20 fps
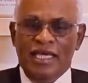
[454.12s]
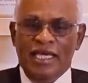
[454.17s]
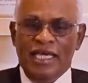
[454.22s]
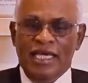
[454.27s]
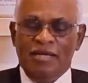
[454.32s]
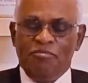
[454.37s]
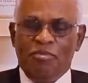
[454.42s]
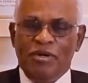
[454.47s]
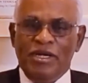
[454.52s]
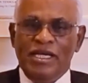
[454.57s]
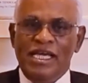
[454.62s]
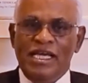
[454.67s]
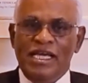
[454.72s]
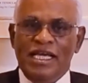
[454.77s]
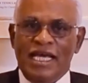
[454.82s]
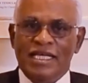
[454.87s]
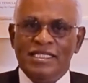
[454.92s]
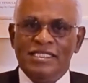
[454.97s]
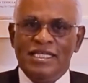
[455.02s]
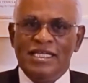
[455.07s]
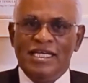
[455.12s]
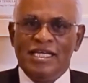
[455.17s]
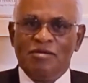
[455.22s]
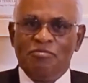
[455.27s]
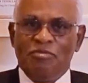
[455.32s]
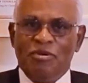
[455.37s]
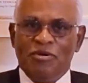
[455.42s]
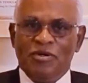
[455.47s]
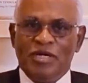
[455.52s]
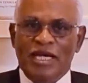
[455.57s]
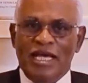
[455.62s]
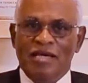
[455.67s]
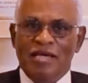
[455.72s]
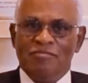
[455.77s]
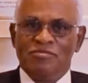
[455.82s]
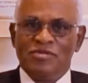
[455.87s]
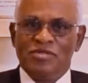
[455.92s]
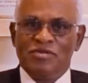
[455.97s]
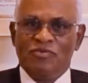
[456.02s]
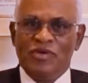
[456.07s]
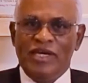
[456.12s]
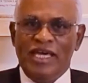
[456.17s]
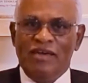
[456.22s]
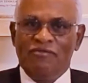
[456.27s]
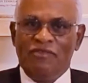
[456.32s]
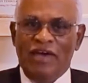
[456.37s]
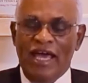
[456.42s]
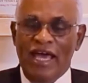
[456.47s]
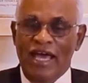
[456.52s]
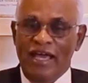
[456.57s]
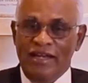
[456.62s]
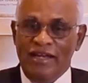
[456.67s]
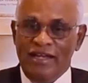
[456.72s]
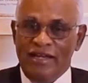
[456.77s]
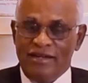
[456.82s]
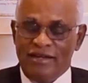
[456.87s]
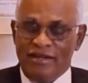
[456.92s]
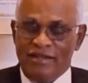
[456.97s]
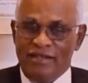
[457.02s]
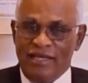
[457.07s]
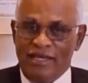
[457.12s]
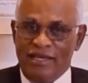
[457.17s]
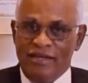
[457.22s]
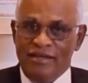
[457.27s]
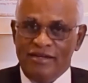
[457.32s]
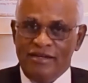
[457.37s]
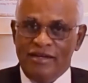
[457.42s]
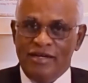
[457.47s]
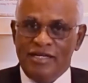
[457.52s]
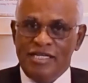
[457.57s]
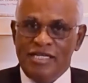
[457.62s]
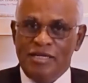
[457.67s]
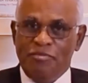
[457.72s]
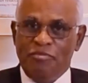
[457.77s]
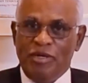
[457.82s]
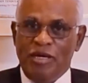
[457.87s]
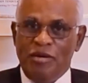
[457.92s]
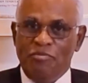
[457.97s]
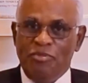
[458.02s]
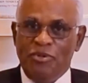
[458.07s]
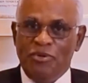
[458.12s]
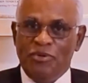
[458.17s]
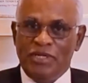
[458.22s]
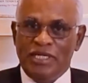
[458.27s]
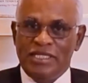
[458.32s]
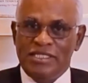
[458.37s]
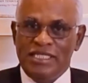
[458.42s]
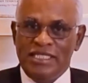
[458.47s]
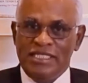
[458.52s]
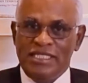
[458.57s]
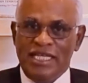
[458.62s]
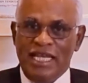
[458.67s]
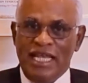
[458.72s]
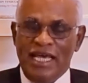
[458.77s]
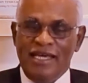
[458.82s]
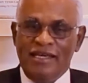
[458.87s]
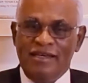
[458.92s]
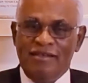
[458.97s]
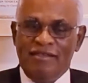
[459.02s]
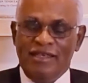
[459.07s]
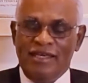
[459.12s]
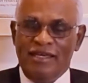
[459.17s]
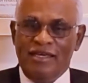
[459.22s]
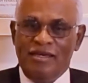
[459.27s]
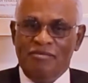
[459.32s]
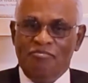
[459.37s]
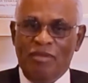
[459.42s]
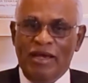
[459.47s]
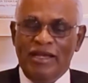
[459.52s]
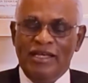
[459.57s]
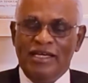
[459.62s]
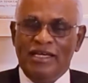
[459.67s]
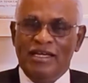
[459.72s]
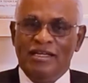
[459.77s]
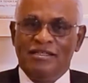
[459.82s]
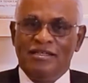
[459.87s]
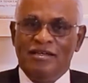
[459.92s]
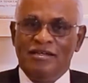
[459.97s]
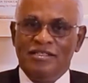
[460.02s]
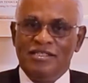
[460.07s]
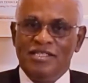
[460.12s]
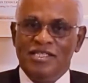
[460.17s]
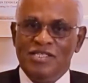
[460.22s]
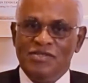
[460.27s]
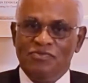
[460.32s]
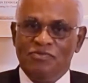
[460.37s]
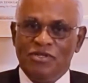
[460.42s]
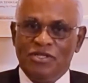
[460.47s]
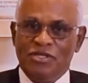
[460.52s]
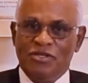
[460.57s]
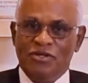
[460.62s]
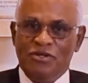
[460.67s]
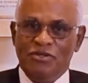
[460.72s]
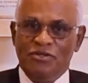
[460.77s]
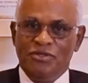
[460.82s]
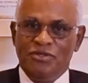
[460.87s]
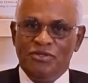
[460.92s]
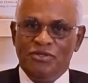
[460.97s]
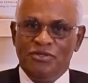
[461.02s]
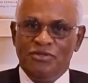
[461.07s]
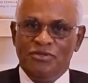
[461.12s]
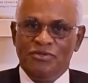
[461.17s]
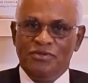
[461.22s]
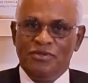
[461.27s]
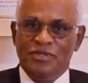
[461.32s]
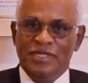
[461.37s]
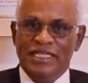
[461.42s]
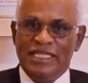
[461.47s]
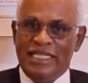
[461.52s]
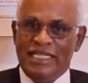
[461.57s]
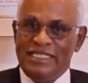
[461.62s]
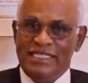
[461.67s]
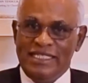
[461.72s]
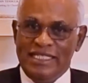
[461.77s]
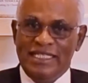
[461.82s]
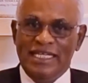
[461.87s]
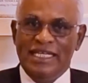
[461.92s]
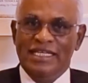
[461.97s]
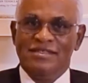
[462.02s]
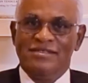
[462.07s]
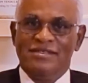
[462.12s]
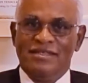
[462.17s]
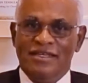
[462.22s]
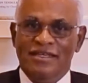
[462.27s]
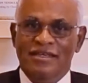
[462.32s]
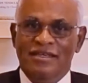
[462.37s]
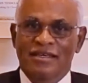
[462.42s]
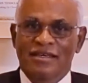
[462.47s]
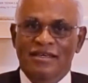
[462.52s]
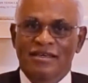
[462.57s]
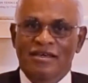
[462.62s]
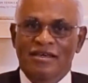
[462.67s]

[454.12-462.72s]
In bringing engineering programs, we have added the internship component. Just like the medical doctors would go through residency,